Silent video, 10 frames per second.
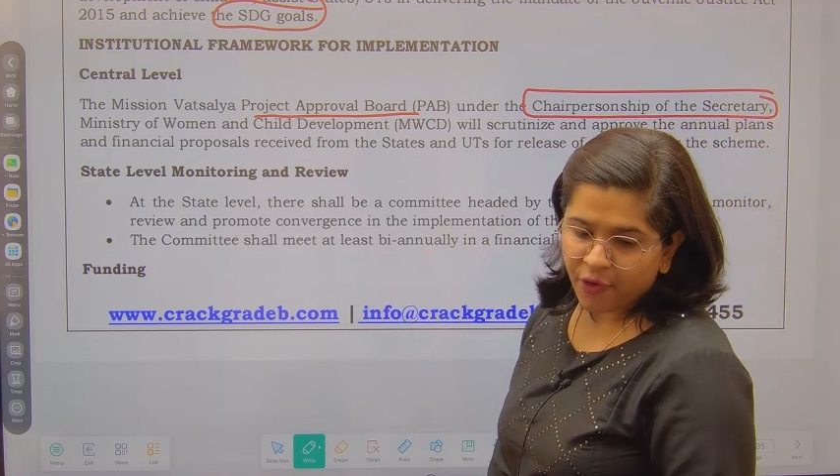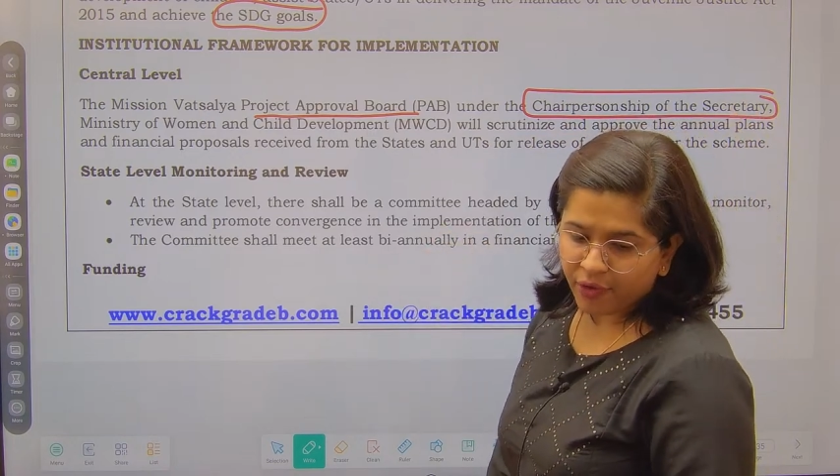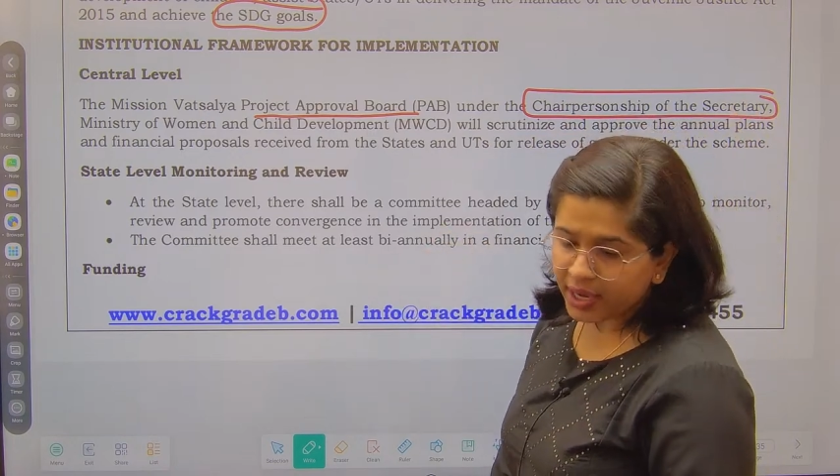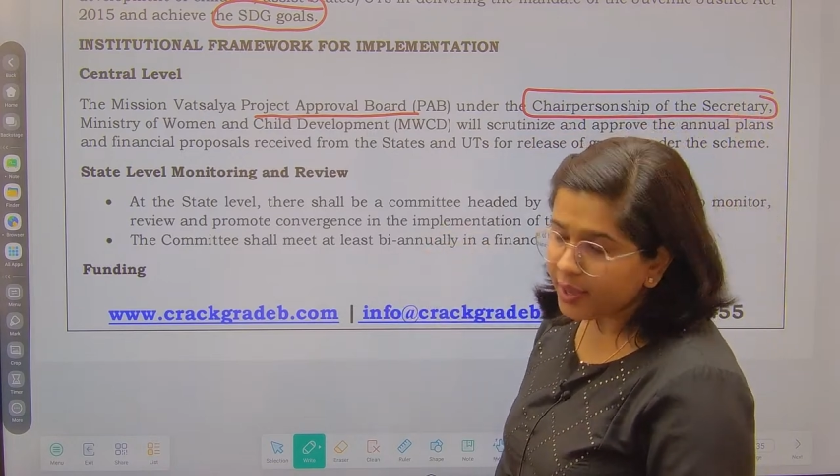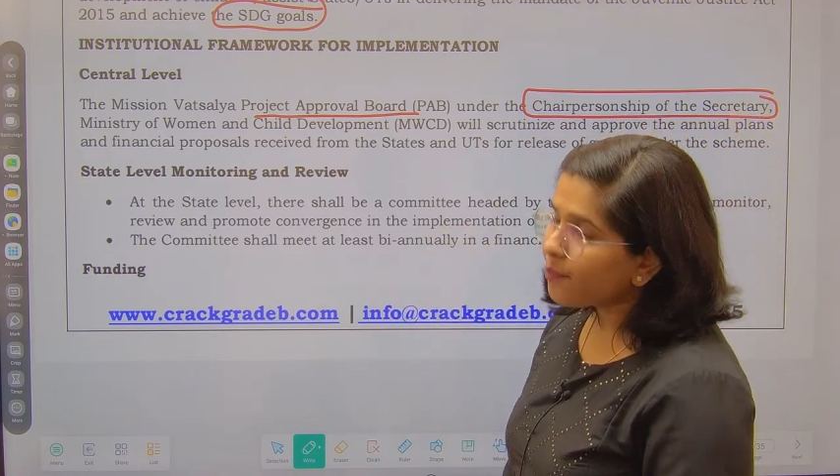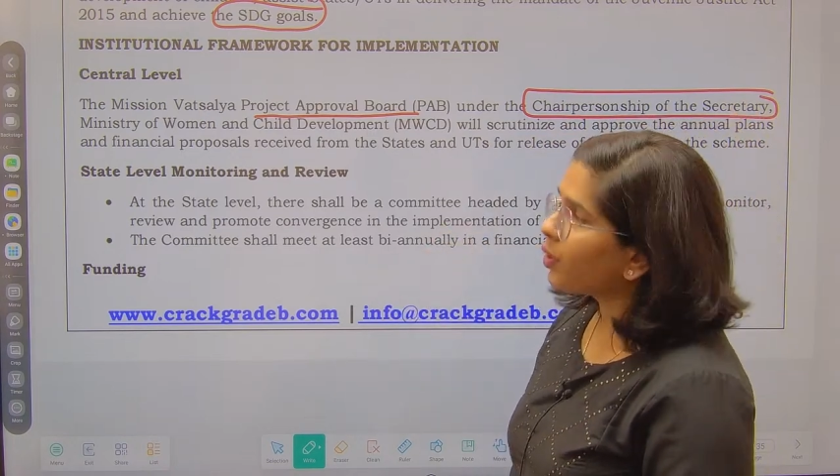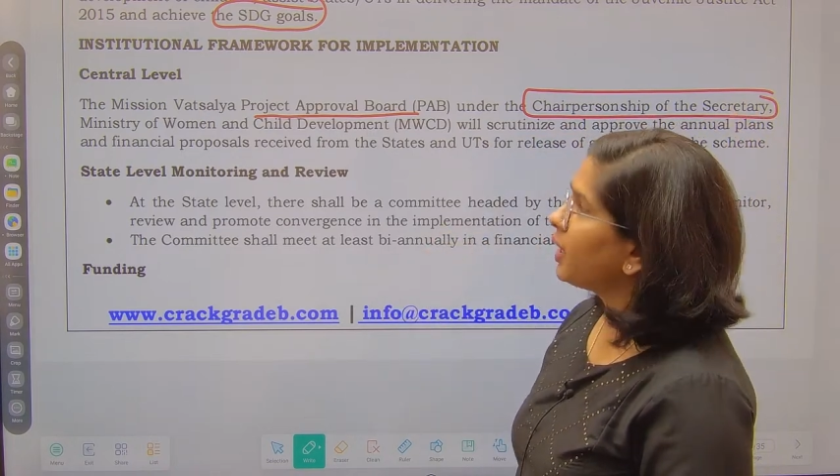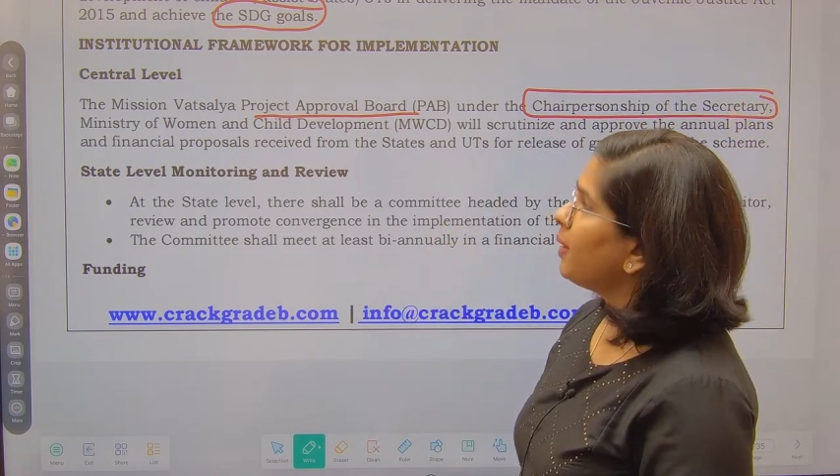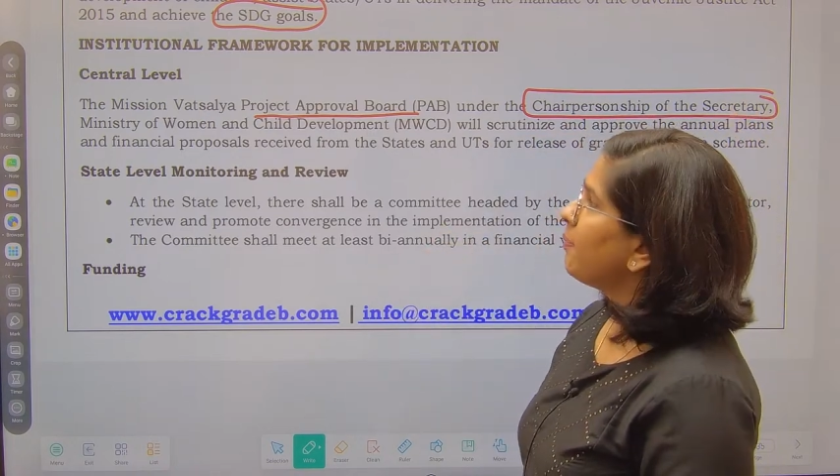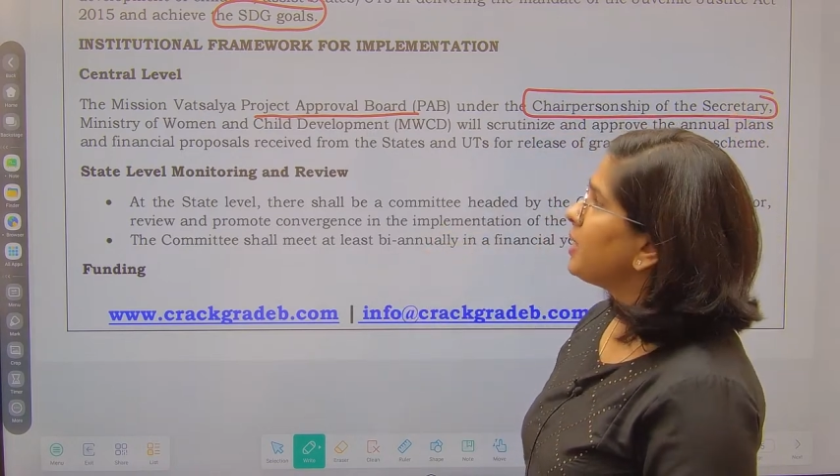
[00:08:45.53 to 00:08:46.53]
Very
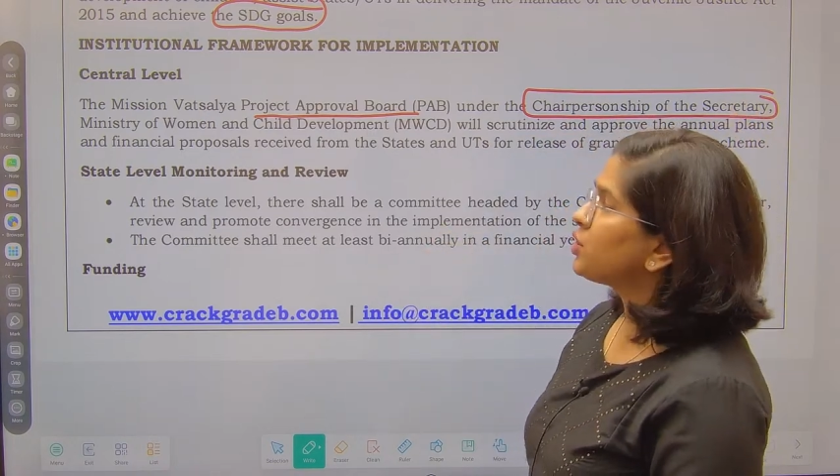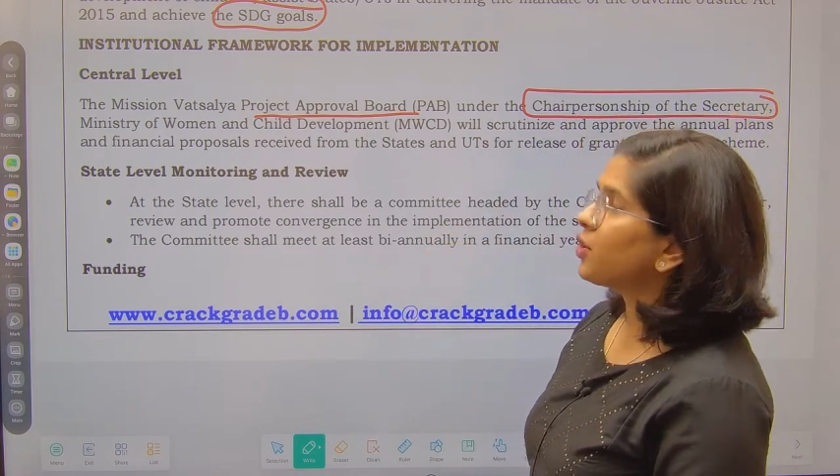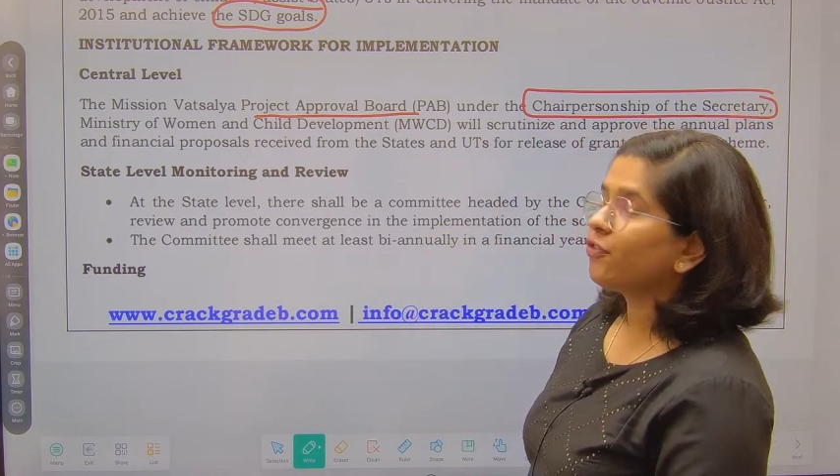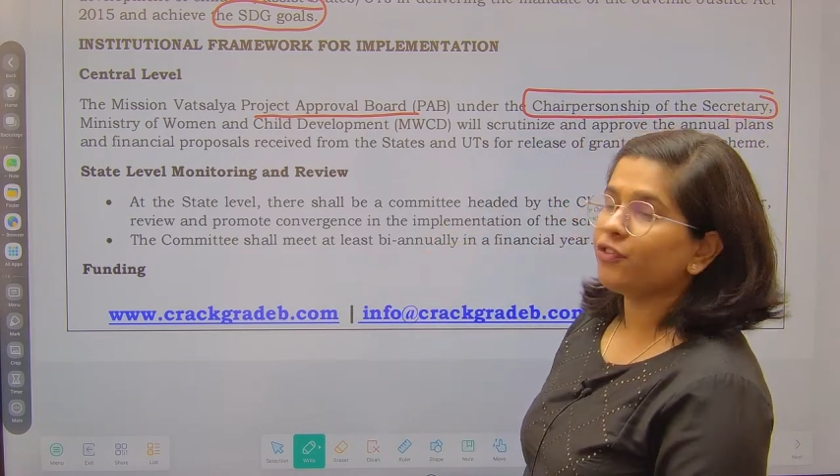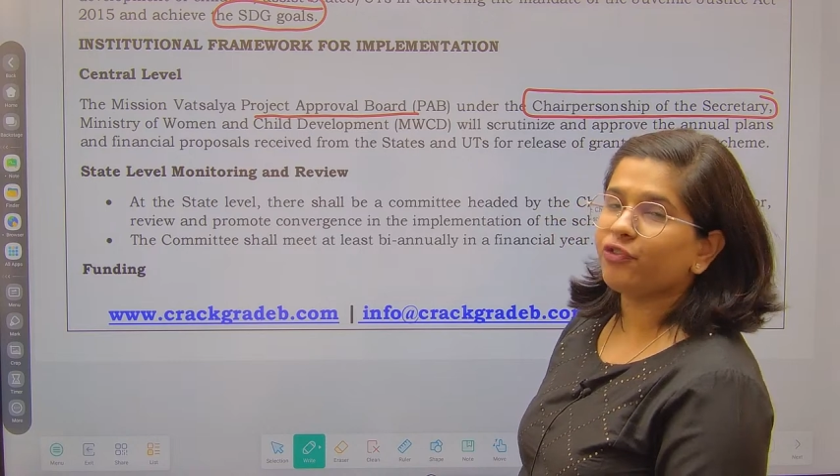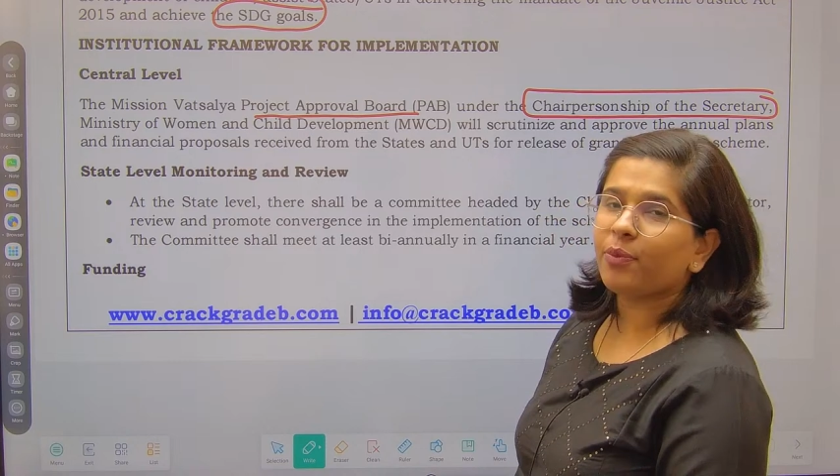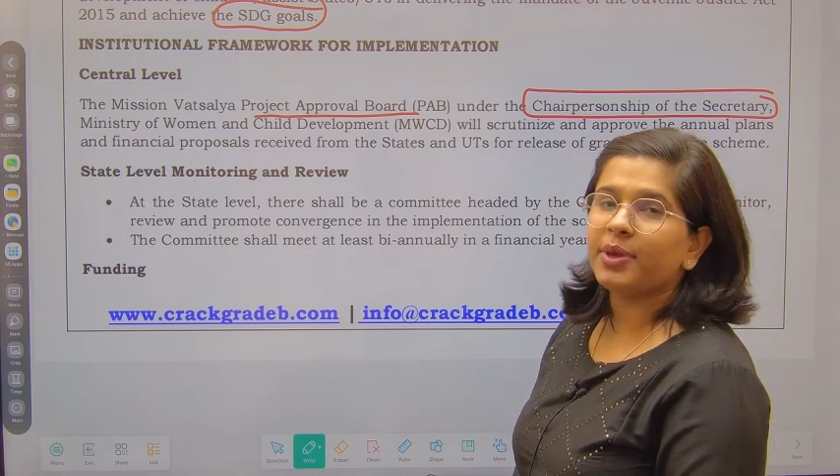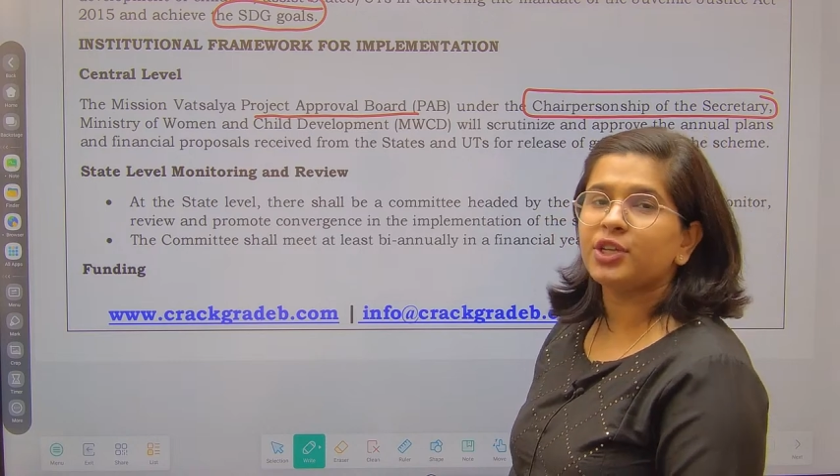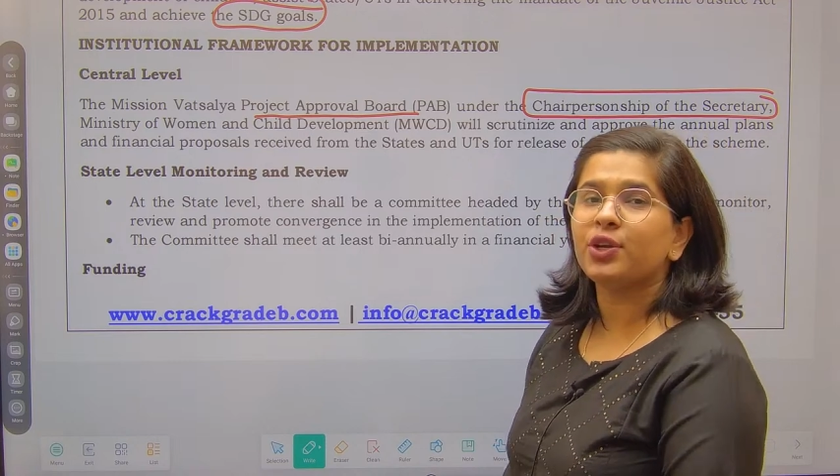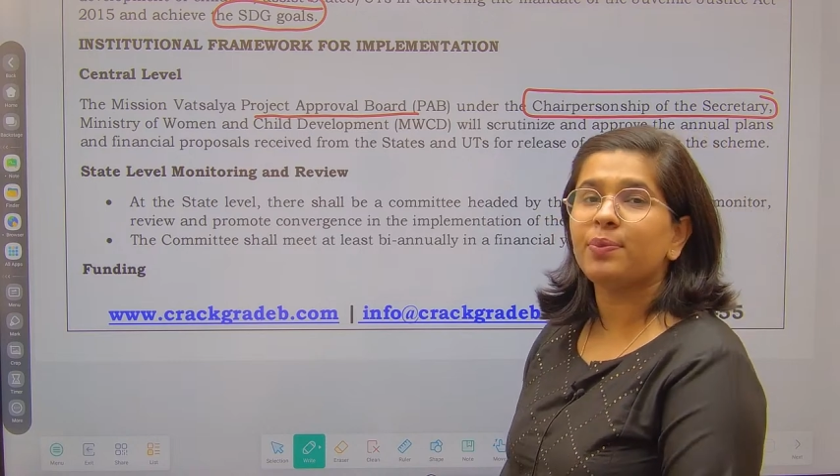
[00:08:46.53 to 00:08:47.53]
important piece of
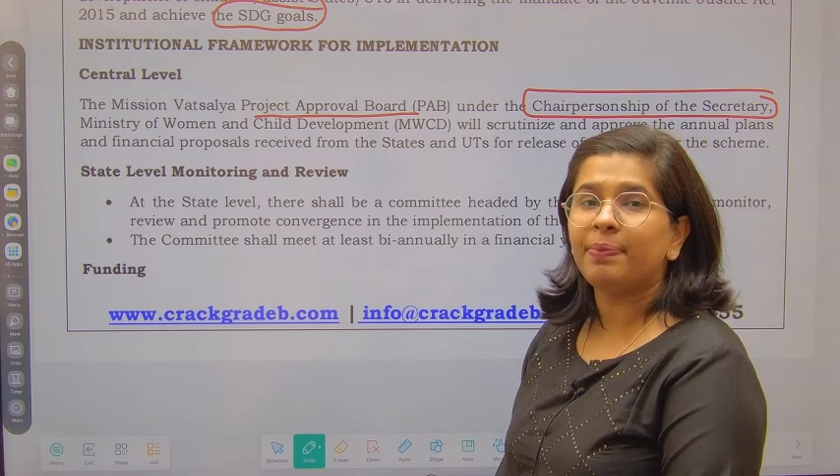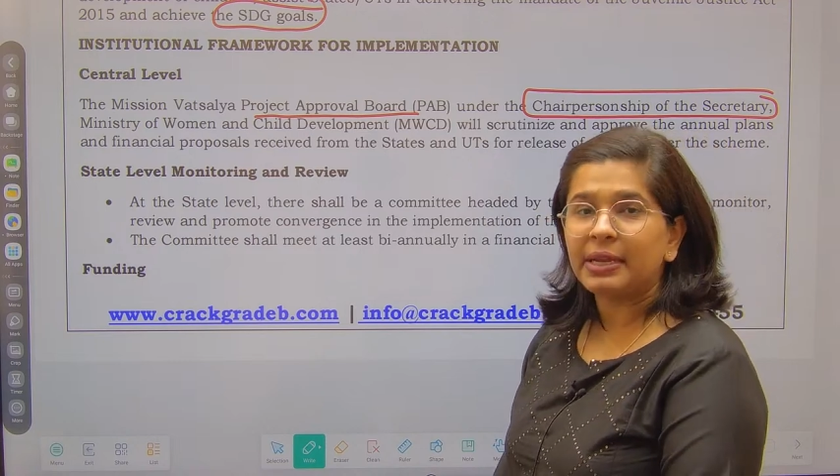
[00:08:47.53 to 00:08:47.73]
information.